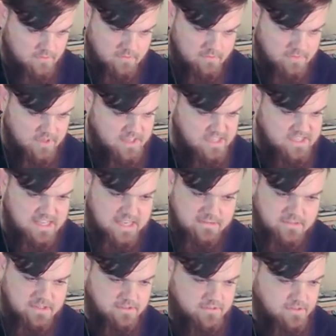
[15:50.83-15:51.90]
But same
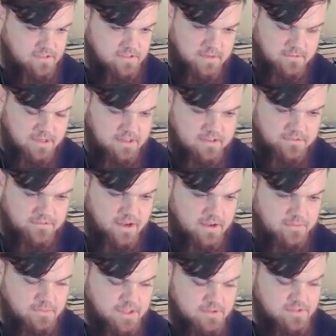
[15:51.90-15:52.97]
difference. I mean, if I'm
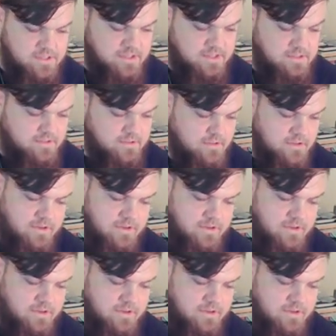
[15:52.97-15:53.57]
using